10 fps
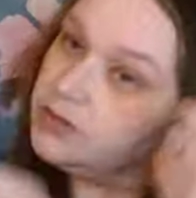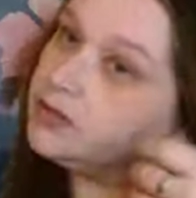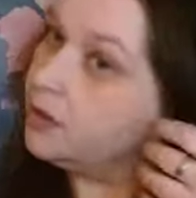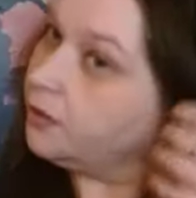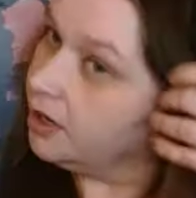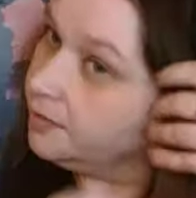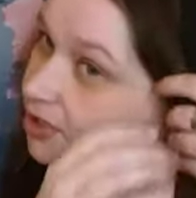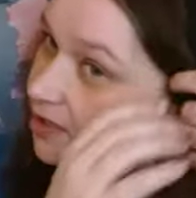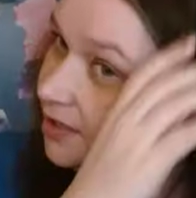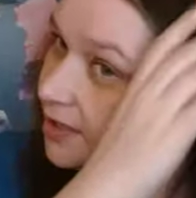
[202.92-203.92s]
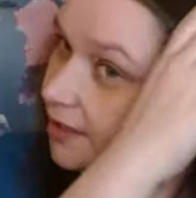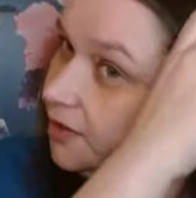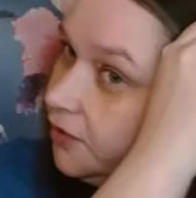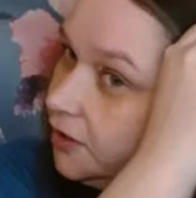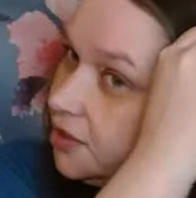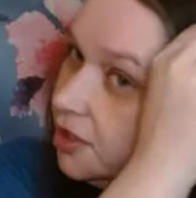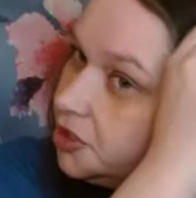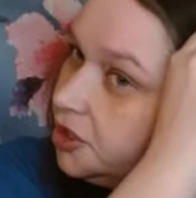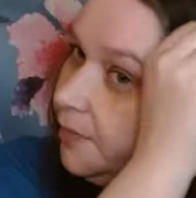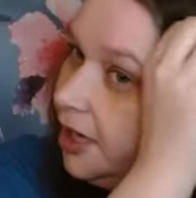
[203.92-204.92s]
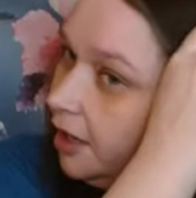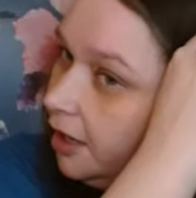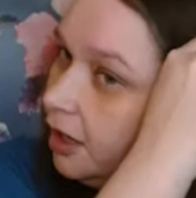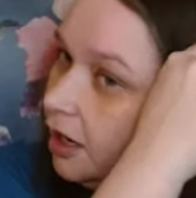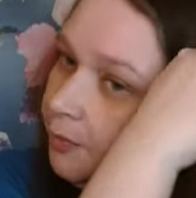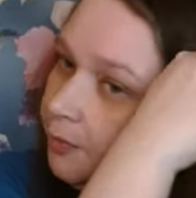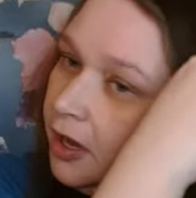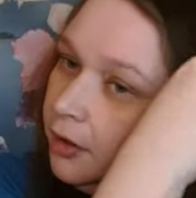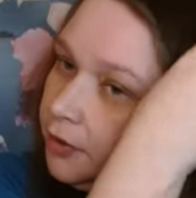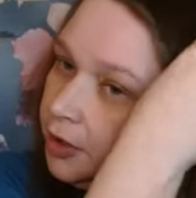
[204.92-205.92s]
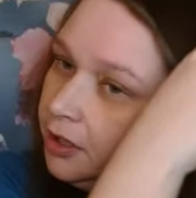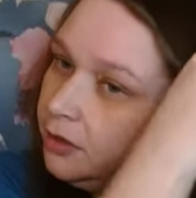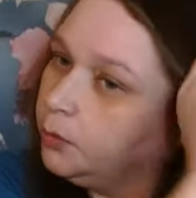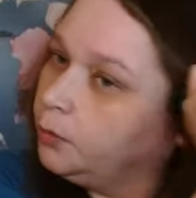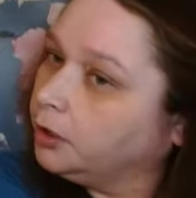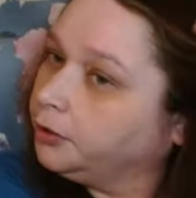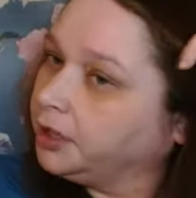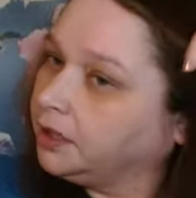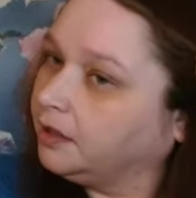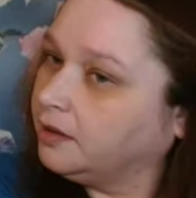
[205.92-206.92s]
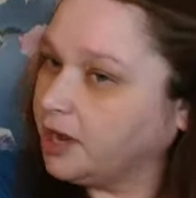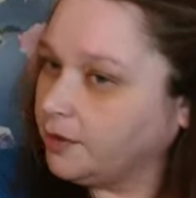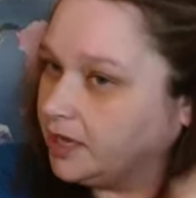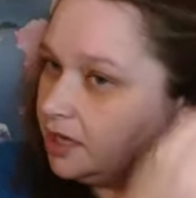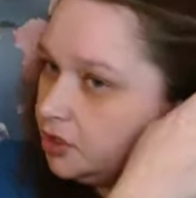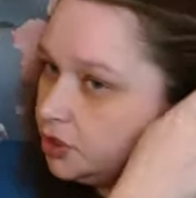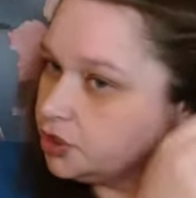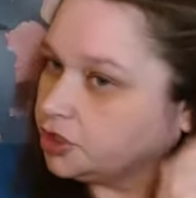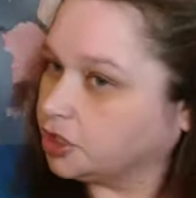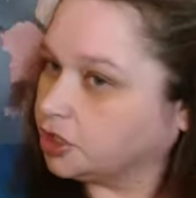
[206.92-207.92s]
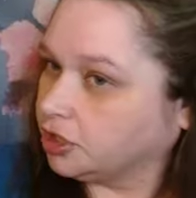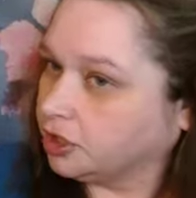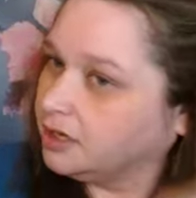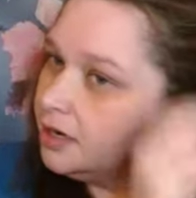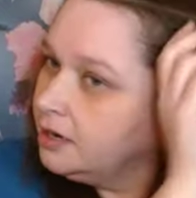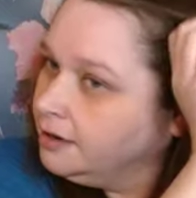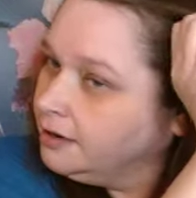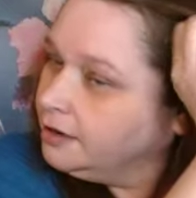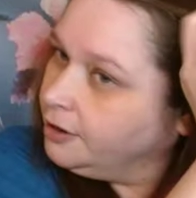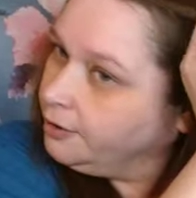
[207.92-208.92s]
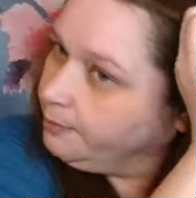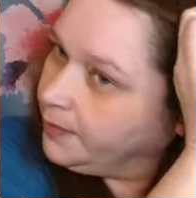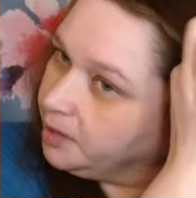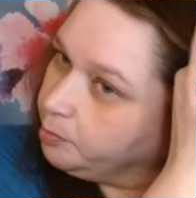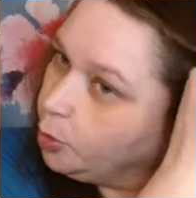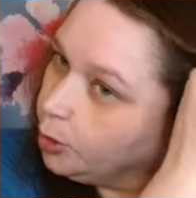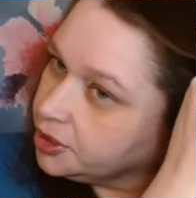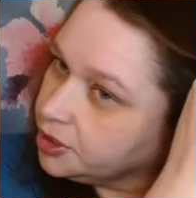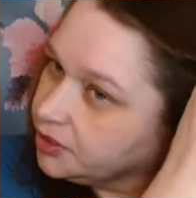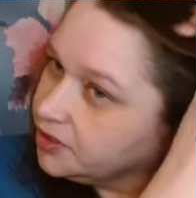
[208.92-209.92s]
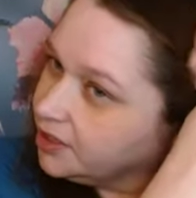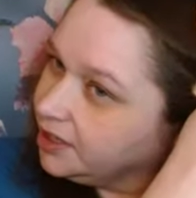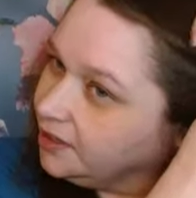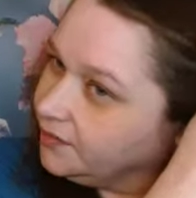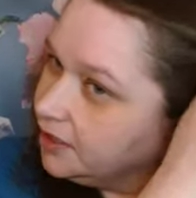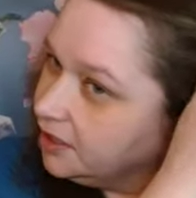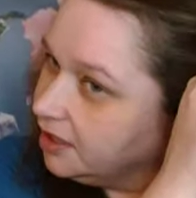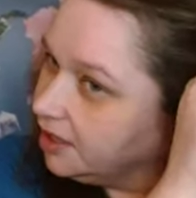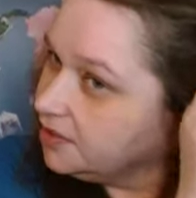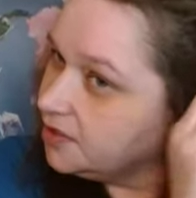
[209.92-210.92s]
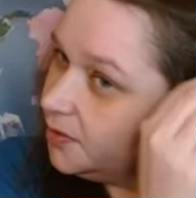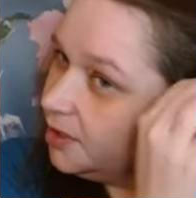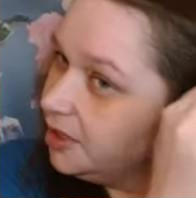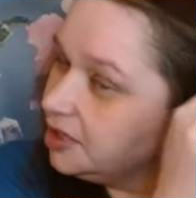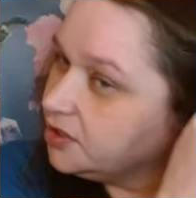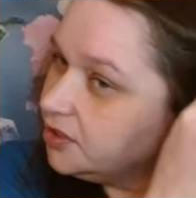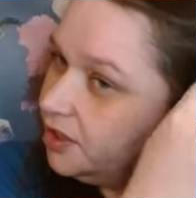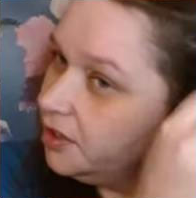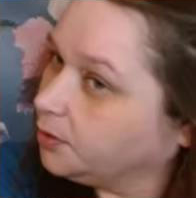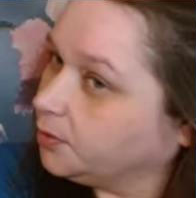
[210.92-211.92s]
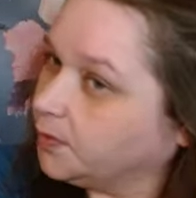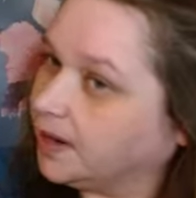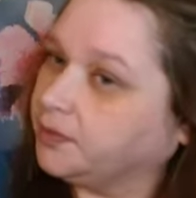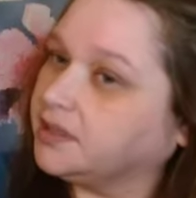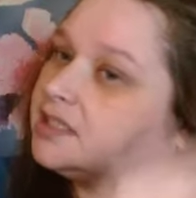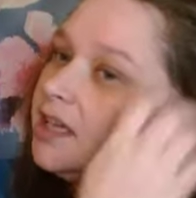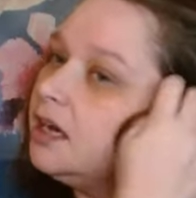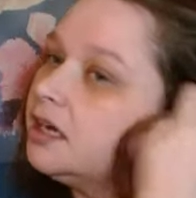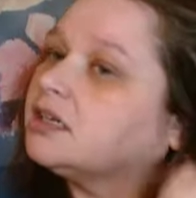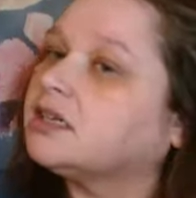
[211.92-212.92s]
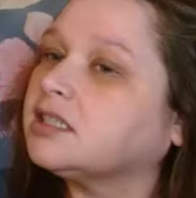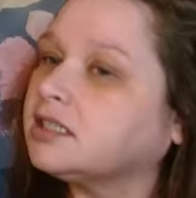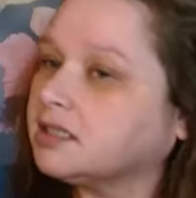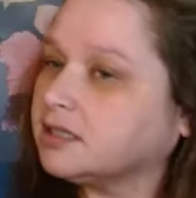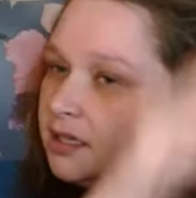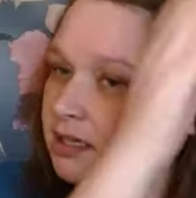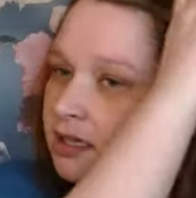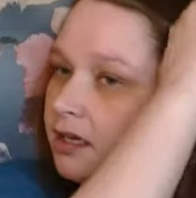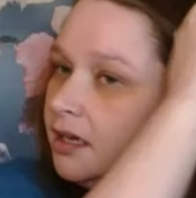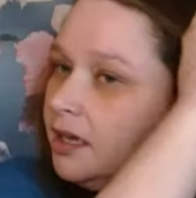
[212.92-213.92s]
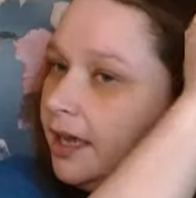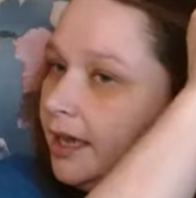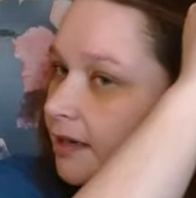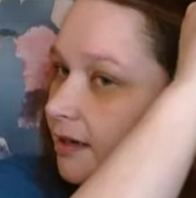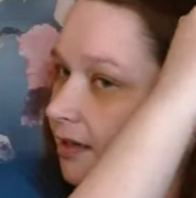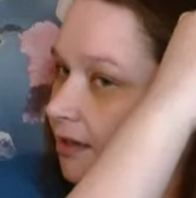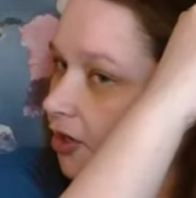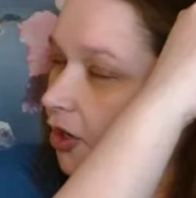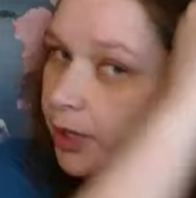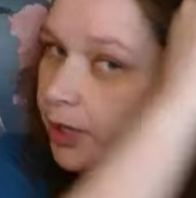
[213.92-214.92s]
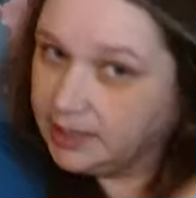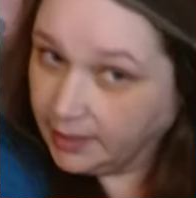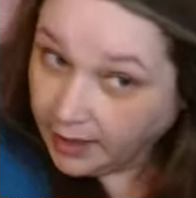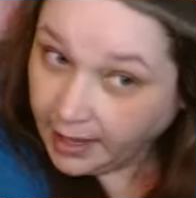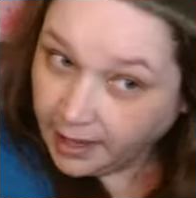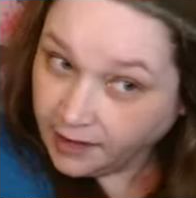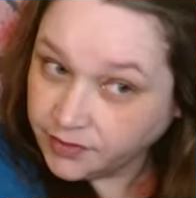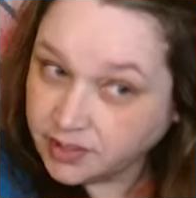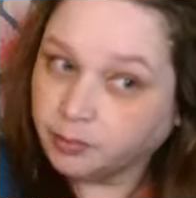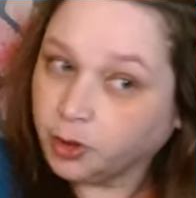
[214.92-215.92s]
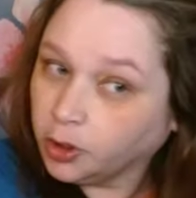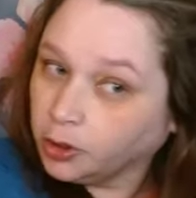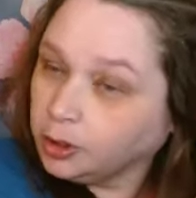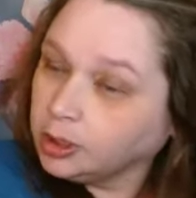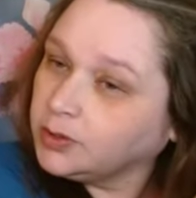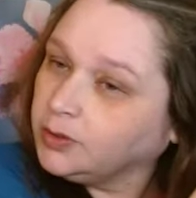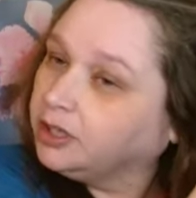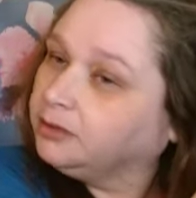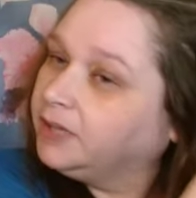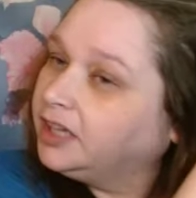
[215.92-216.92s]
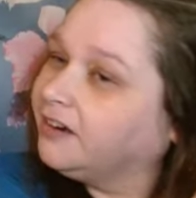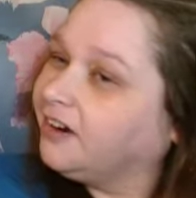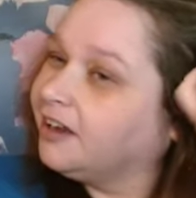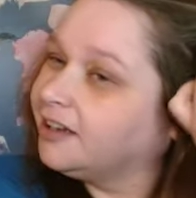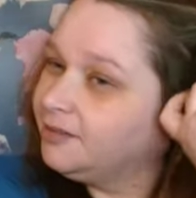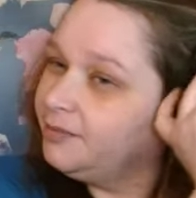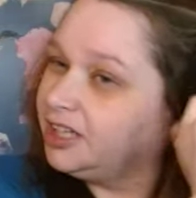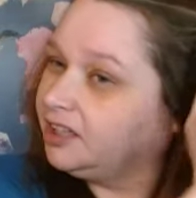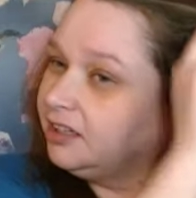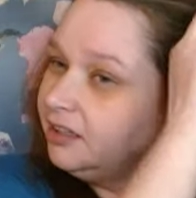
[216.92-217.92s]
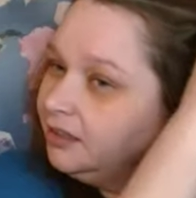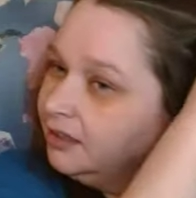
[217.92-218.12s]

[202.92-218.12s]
So I'm just going to take the front section of my hair. I'm not really going to worry about making sure my portions are even. I just want to make sure they go around the socks and that they're going to have some curl to them and they're not going to be